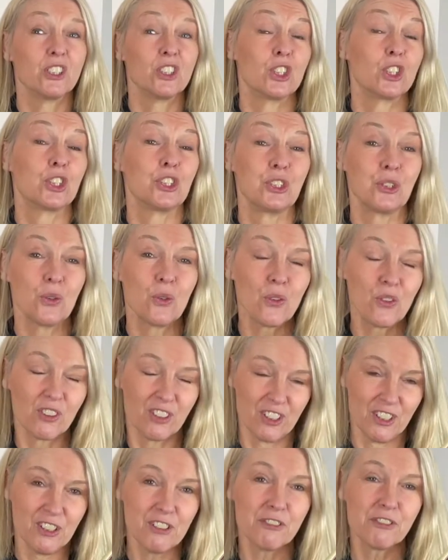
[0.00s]
sure
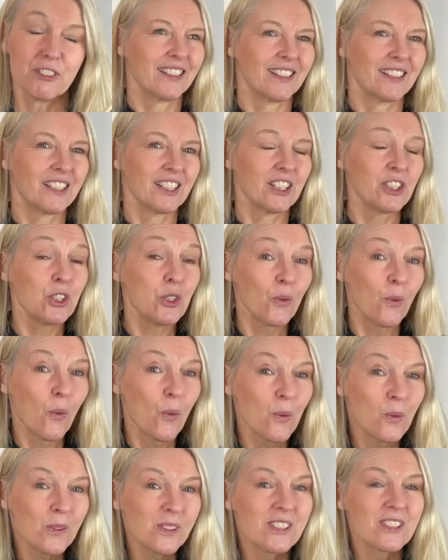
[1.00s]
of, can you
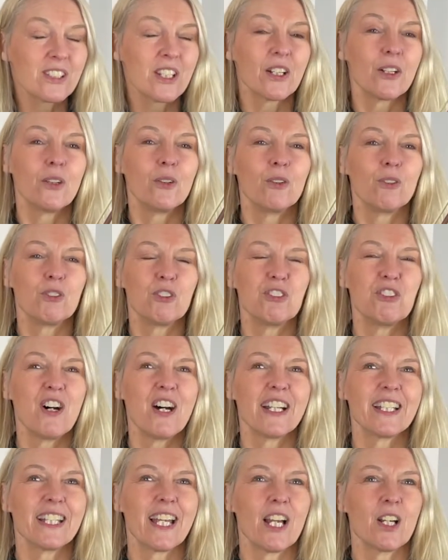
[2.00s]
also
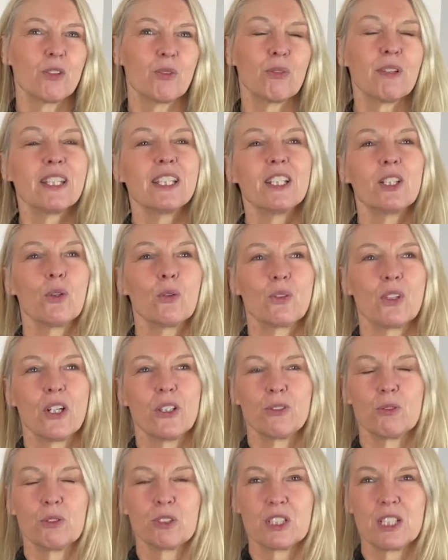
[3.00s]
find out whether your
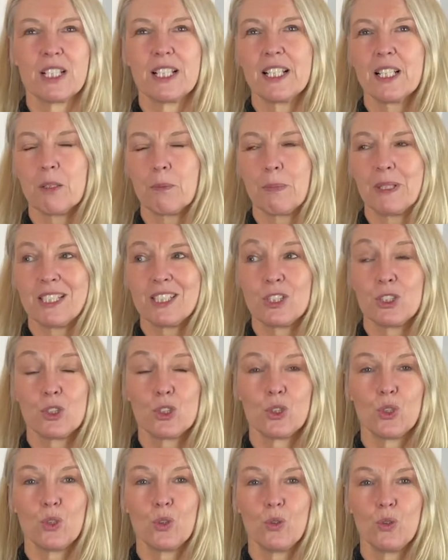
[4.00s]
note was a little bit
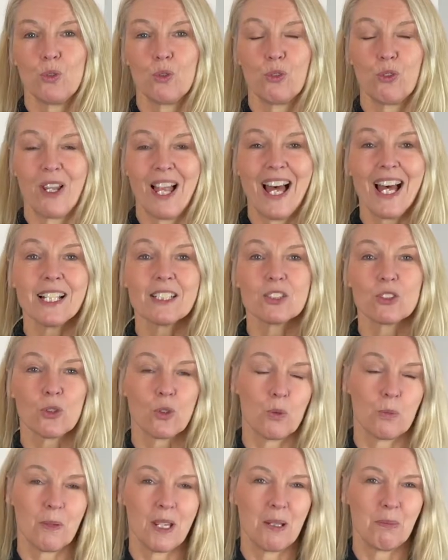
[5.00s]
too flat or
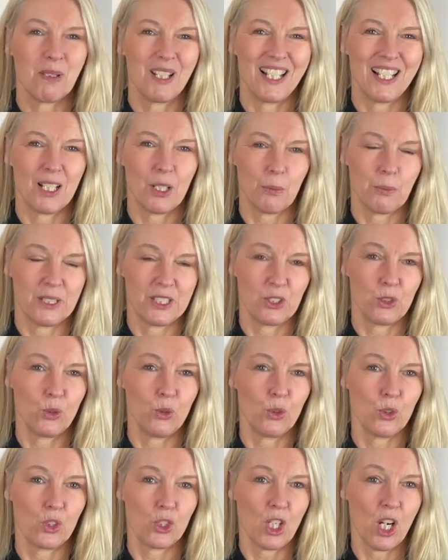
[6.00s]
maybe a little bit too
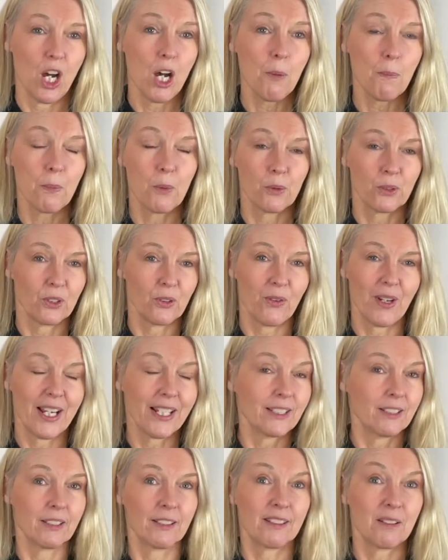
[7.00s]
sharp, or you
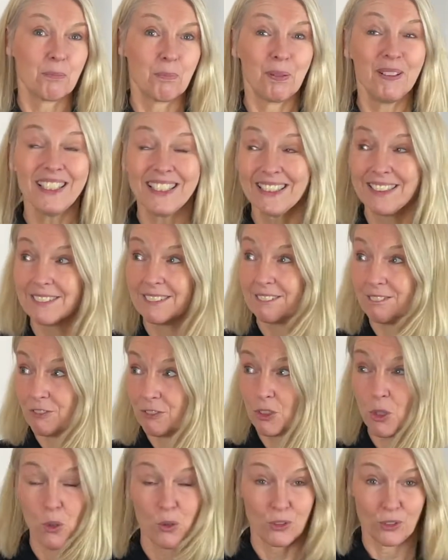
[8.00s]
had the complete
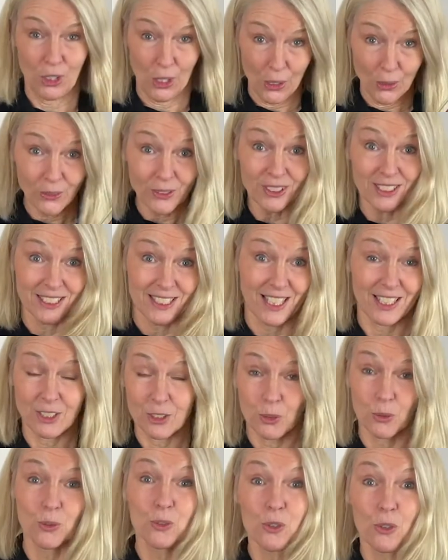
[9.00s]
wrong note? That's
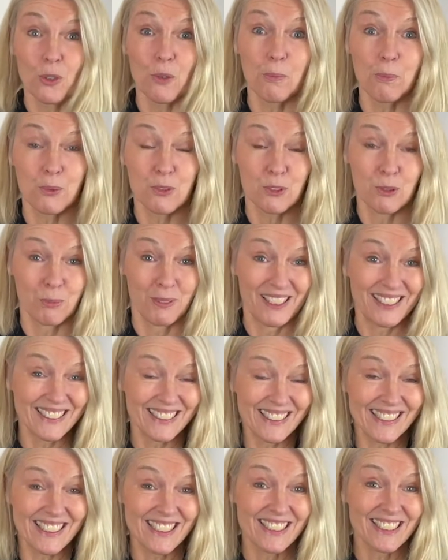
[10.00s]
also a possibility,
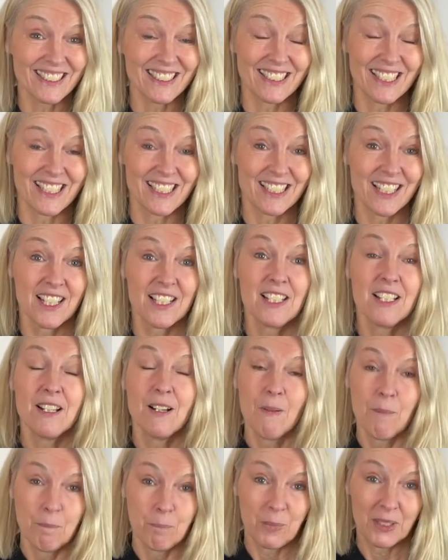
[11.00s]
isn't it?
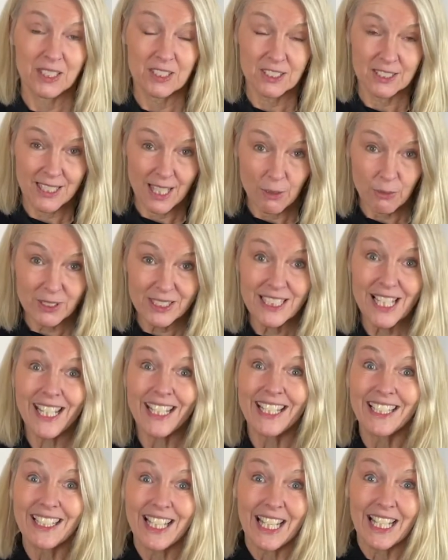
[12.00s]
Because now we're
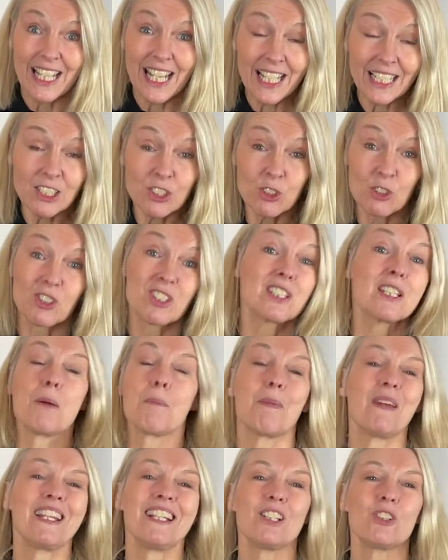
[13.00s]
taking that extra
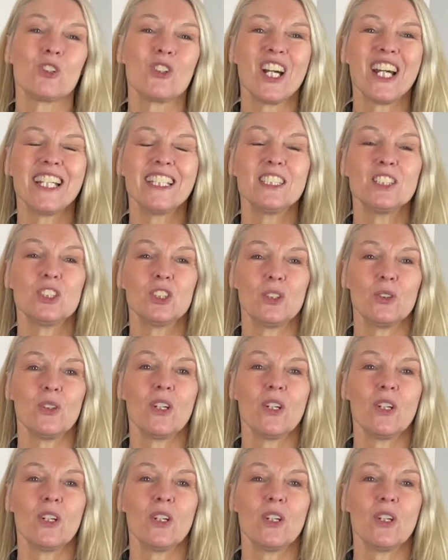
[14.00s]
step in trying to